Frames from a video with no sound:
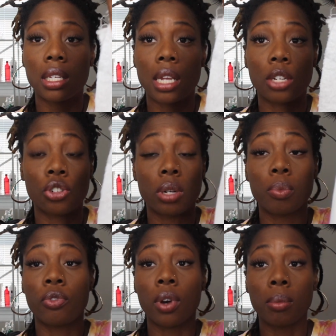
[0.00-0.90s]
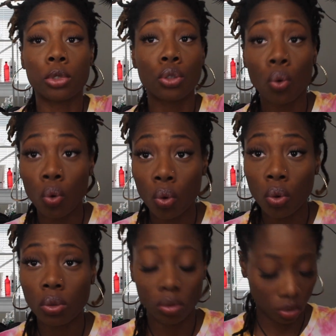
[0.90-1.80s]
this head drape from
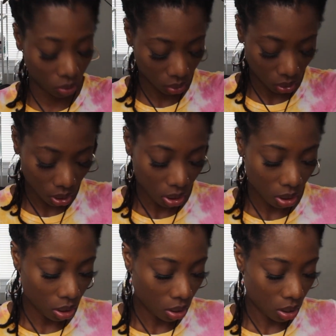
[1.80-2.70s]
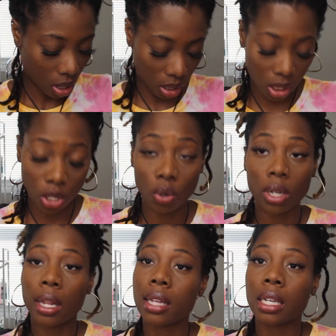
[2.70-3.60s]
school. I just
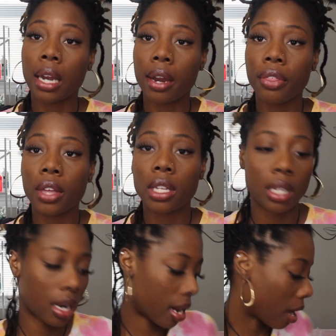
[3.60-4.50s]
utilized a lot of things that I